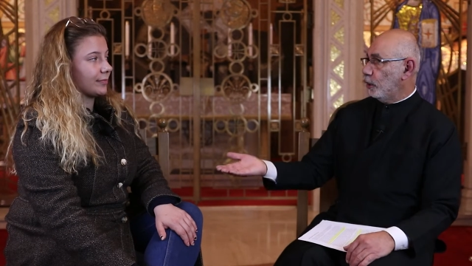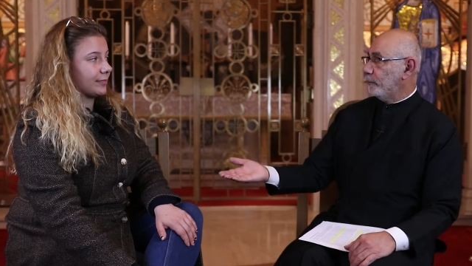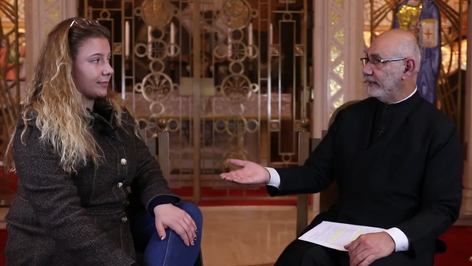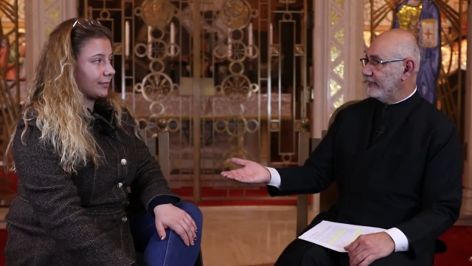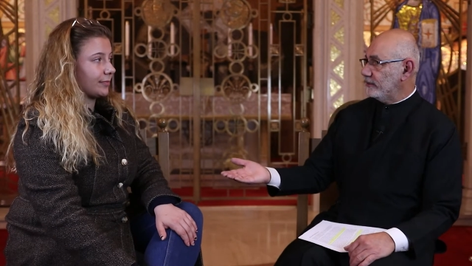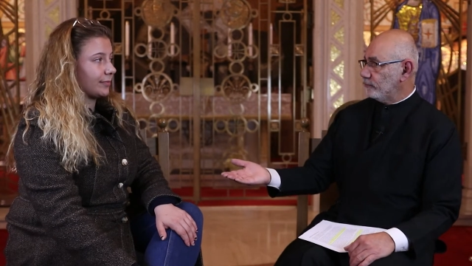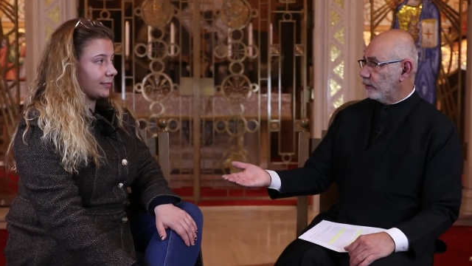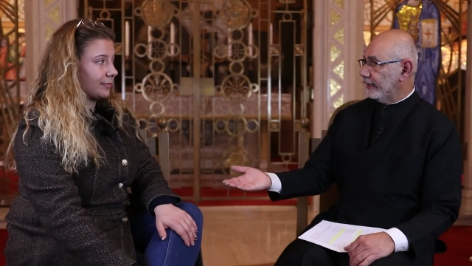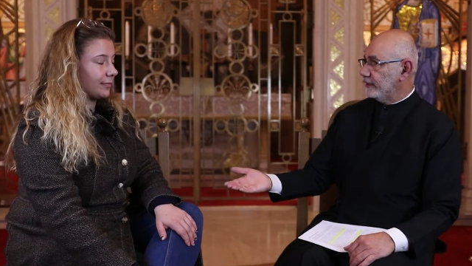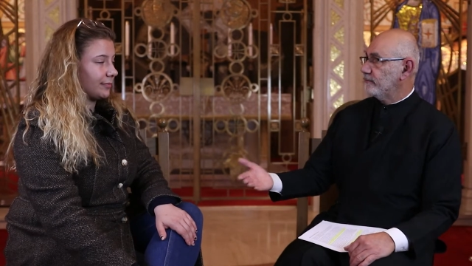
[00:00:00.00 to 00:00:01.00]
Speaker 1: opening,
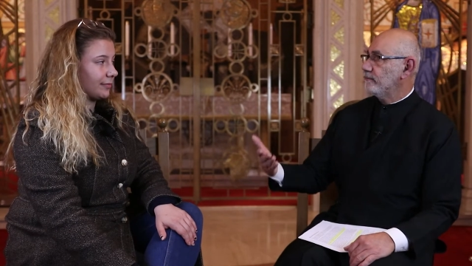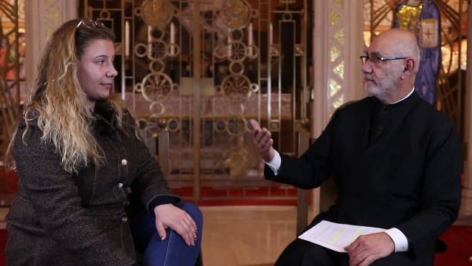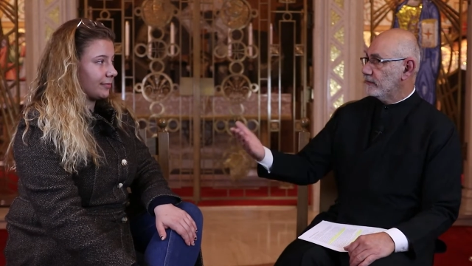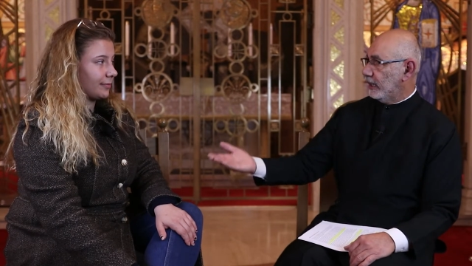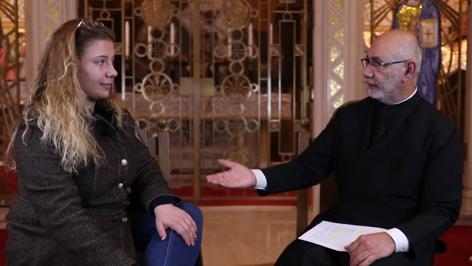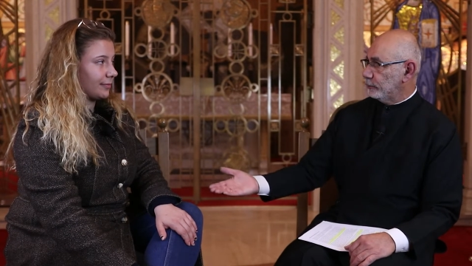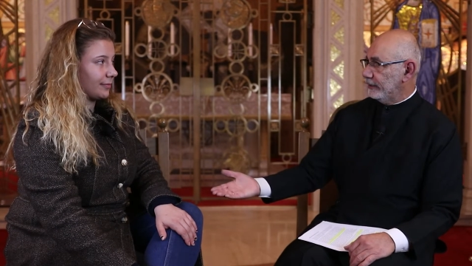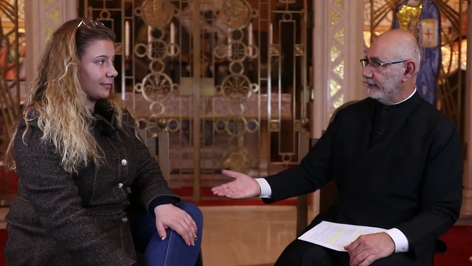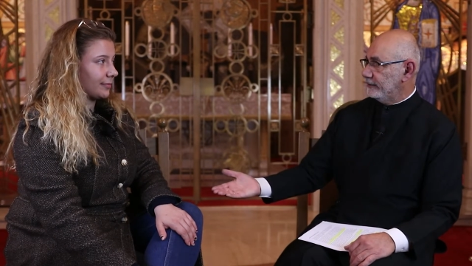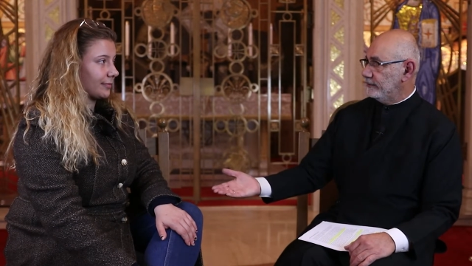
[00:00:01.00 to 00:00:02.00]
right, God
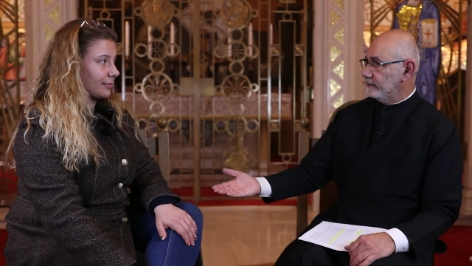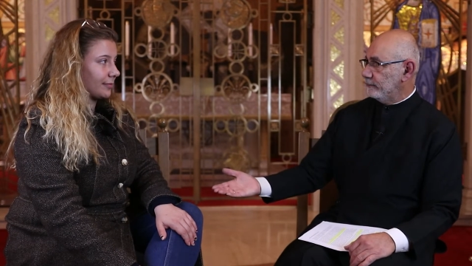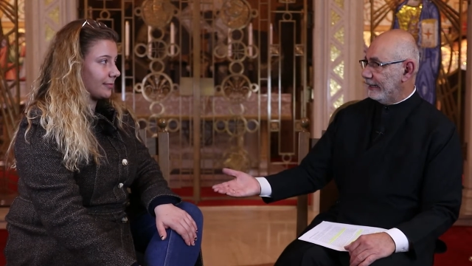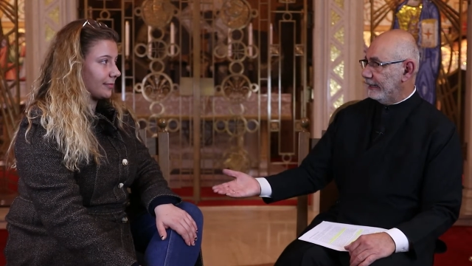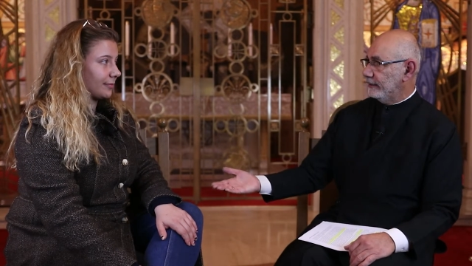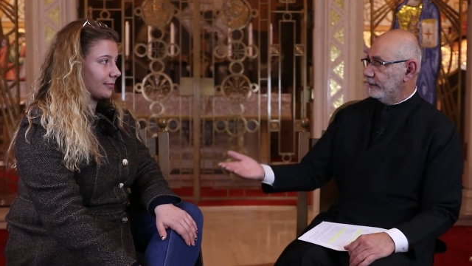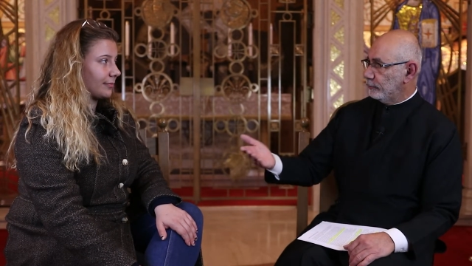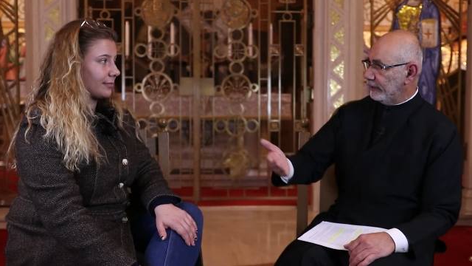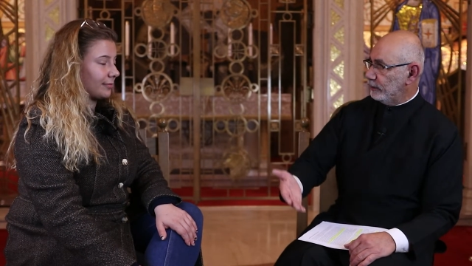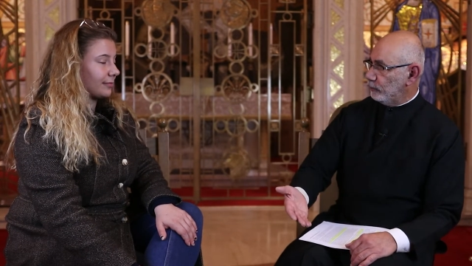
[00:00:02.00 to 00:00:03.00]
created man and
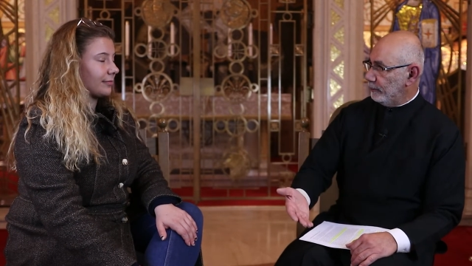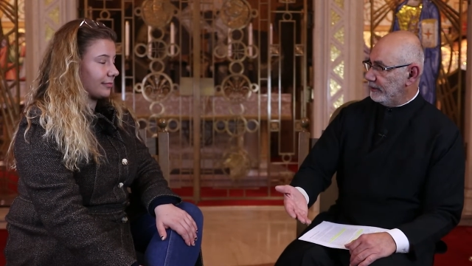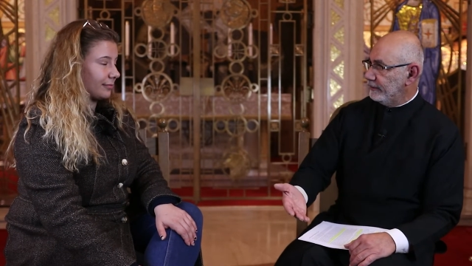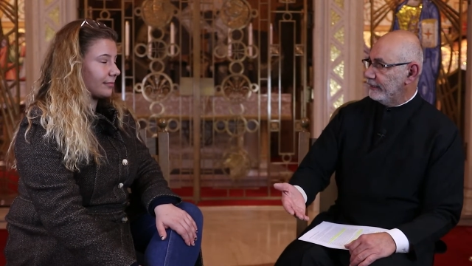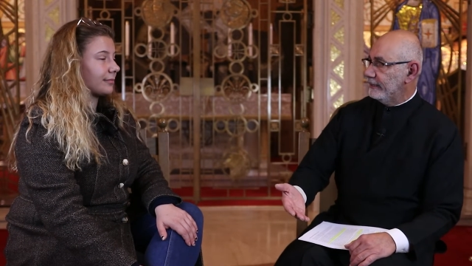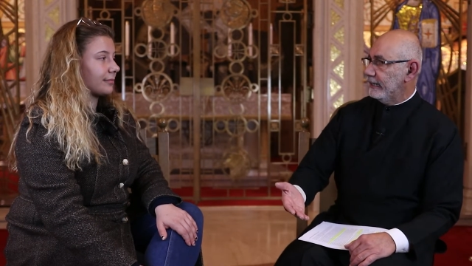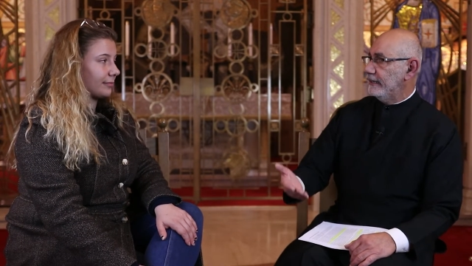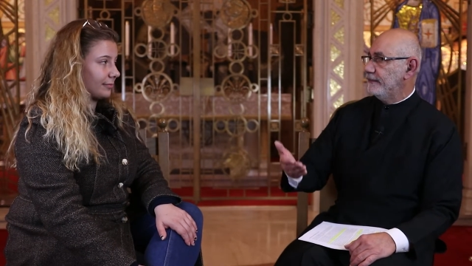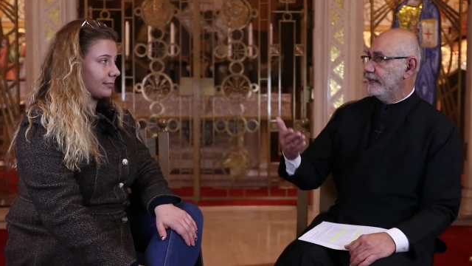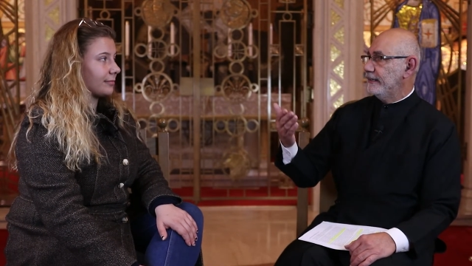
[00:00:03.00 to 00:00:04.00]
created woman,
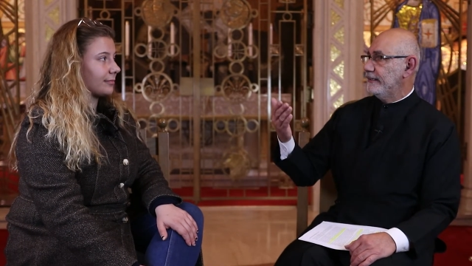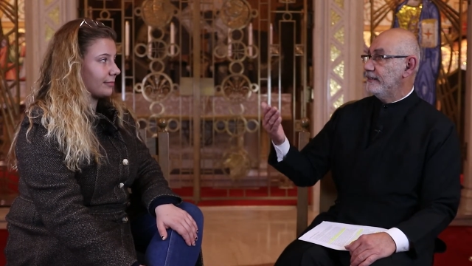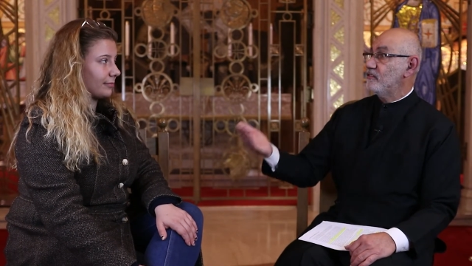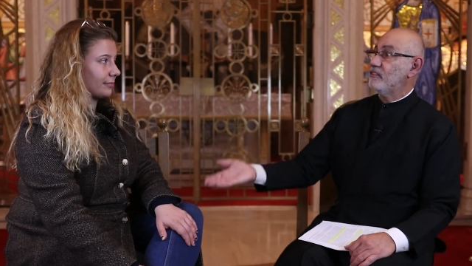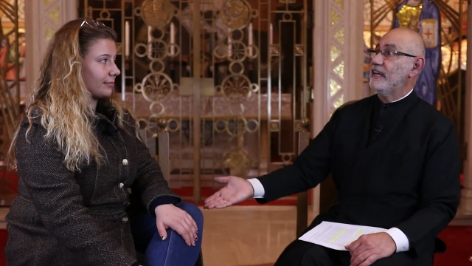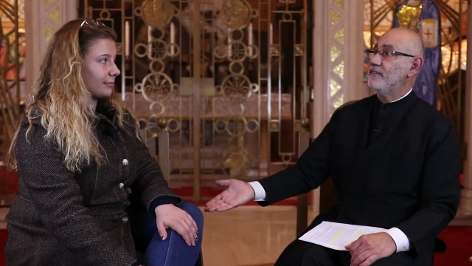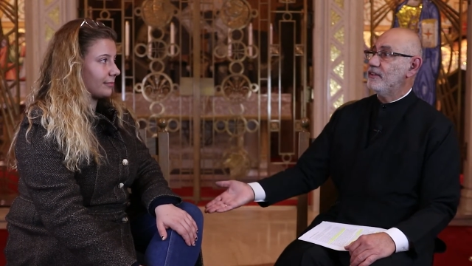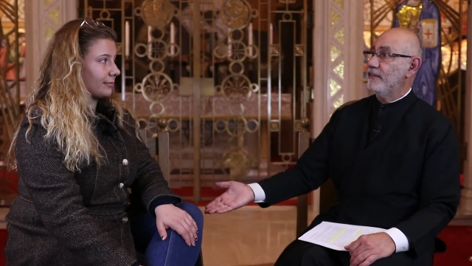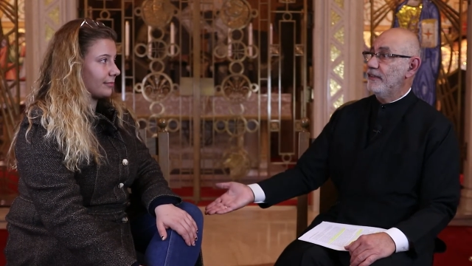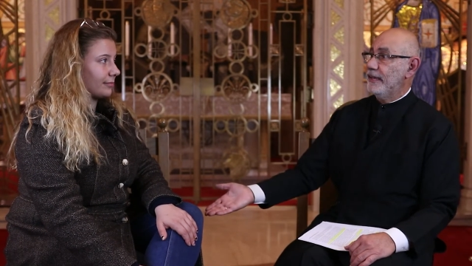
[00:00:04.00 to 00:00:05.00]
and then he said
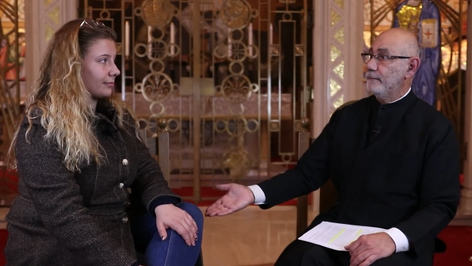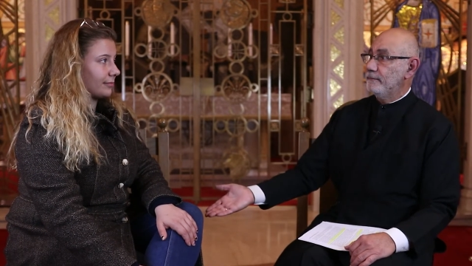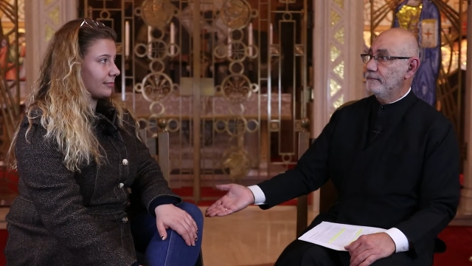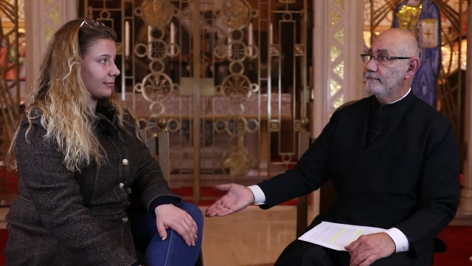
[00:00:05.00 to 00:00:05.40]
to them.